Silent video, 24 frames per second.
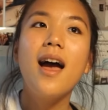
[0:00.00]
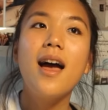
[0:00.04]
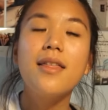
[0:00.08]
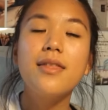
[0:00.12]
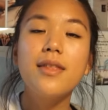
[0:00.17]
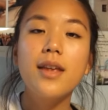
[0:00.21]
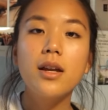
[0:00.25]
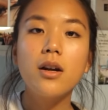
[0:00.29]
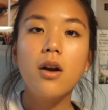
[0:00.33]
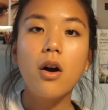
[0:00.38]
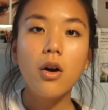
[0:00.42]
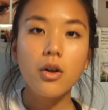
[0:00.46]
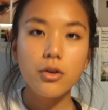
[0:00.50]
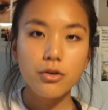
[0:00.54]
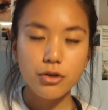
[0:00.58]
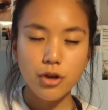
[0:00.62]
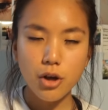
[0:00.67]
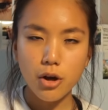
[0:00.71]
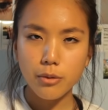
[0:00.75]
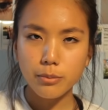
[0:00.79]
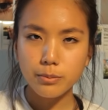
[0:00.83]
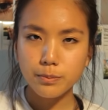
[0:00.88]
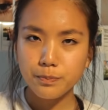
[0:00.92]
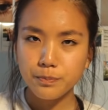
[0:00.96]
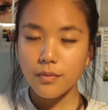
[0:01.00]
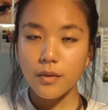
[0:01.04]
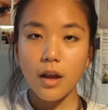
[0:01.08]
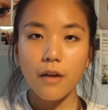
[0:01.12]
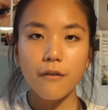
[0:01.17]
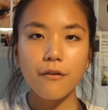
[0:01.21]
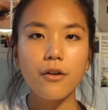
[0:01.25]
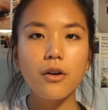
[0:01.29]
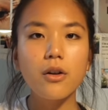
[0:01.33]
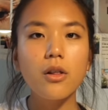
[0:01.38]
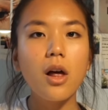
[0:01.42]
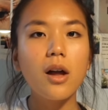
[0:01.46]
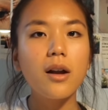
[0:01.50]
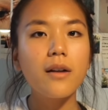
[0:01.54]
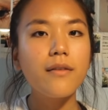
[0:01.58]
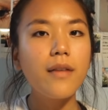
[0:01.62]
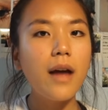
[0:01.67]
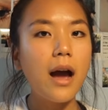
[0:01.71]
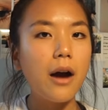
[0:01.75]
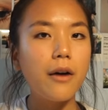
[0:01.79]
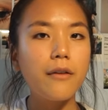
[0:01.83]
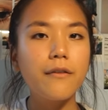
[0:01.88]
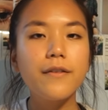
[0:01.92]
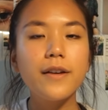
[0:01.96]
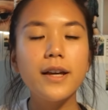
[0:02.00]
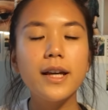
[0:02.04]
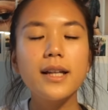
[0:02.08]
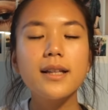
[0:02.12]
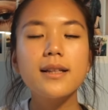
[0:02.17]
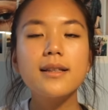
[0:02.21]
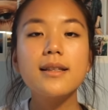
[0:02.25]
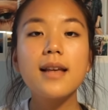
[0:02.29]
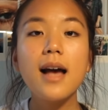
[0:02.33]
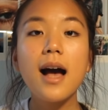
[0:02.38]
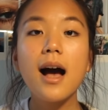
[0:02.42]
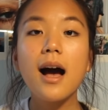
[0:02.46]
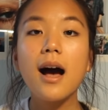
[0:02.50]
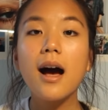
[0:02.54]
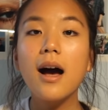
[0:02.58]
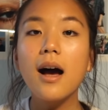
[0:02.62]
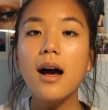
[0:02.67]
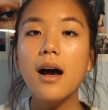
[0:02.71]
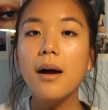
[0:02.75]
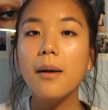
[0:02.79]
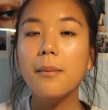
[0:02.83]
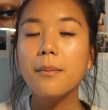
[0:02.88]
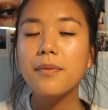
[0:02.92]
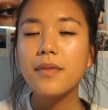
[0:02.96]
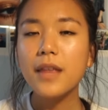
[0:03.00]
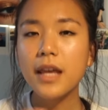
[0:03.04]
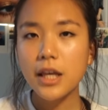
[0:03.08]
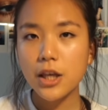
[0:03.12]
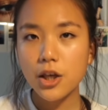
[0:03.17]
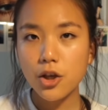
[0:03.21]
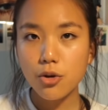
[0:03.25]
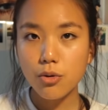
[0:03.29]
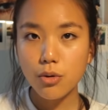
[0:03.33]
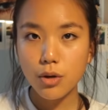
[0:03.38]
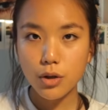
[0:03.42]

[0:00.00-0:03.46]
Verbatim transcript: And then also, for a lot of the outfits, um, thank you